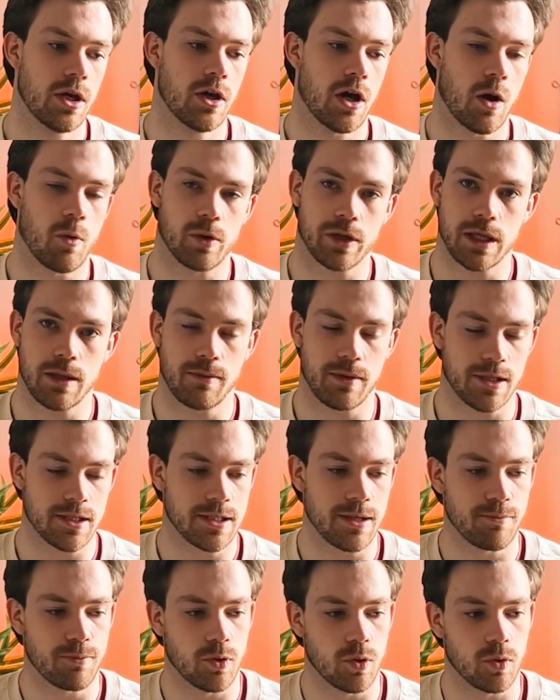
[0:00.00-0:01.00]
I want to keep things
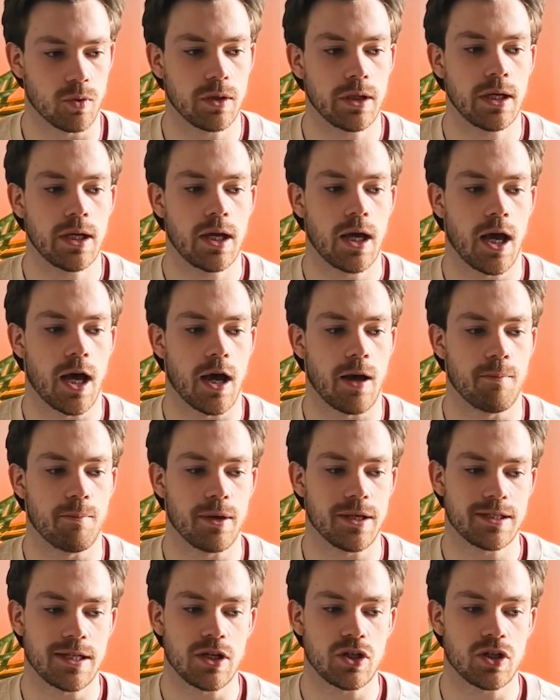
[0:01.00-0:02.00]
simple,
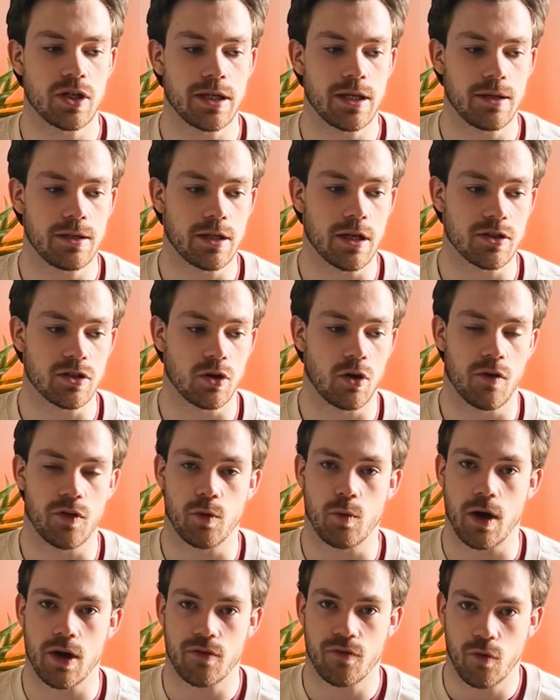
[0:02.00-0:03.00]
but essentially it does a lot of
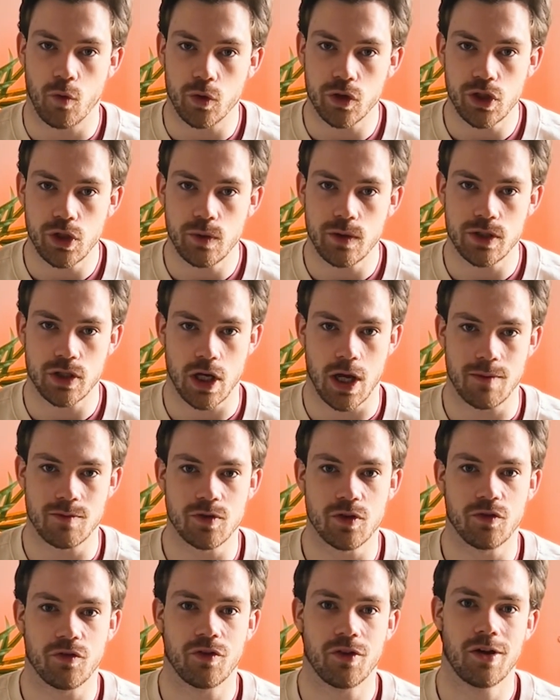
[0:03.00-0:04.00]
the work for you in
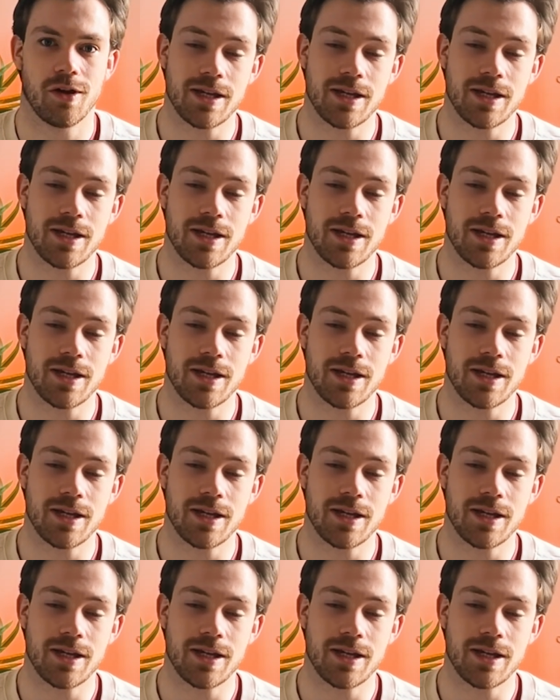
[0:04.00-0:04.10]
terms of